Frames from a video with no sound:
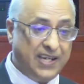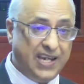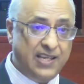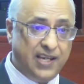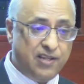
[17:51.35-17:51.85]

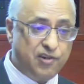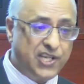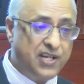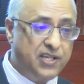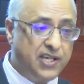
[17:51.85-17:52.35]
in
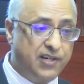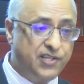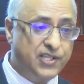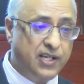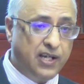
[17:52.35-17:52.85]
recent
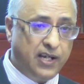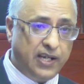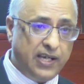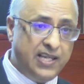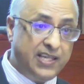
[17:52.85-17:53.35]
years, in